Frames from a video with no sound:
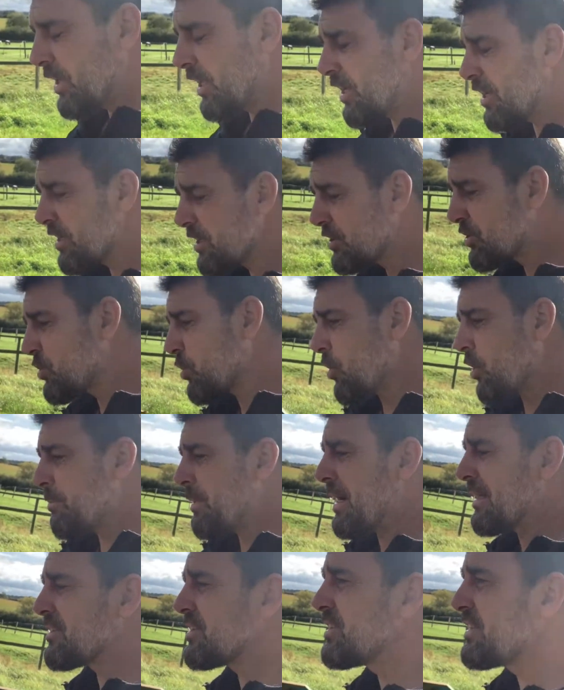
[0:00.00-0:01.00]
are you going to talk
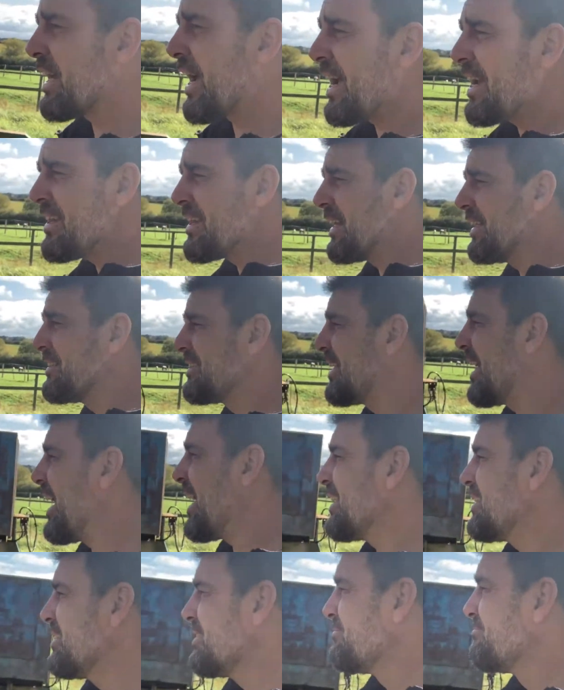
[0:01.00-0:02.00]
about today then,
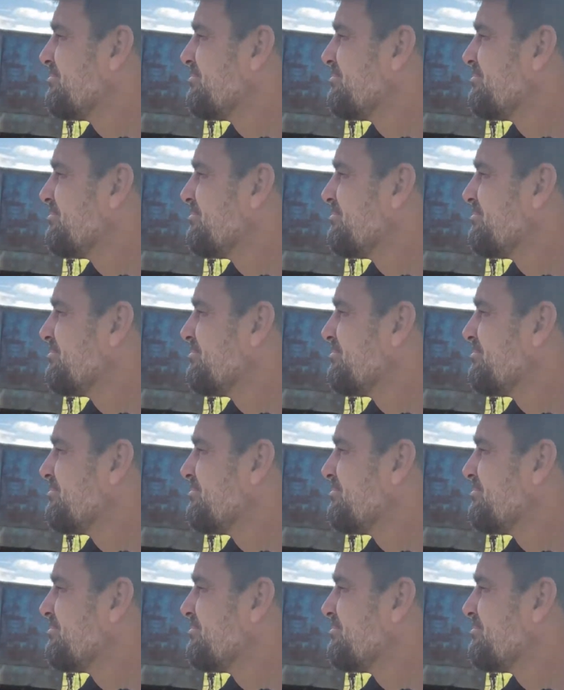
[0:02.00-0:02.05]
Dan?